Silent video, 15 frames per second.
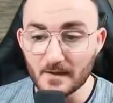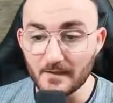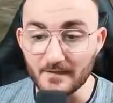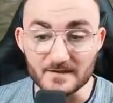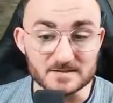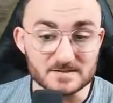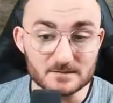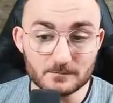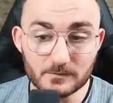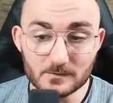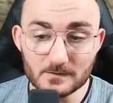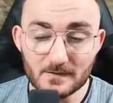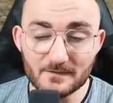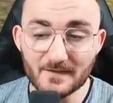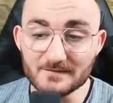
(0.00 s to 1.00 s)
That's
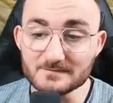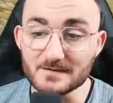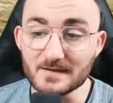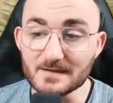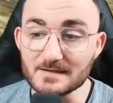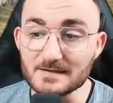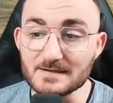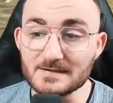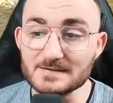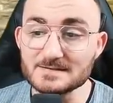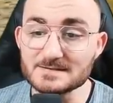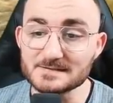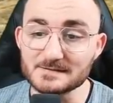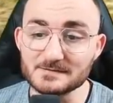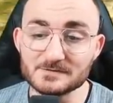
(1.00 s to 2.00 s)
simple, that tank
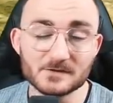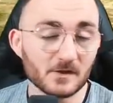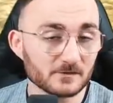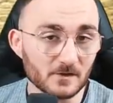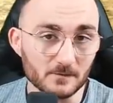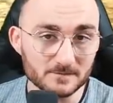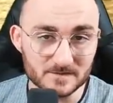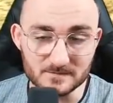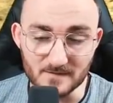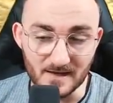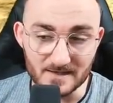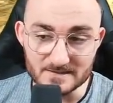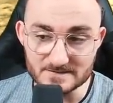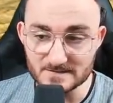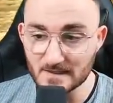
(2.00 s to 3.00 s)
is not
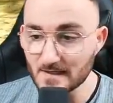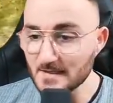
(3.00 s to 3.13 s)
optimized.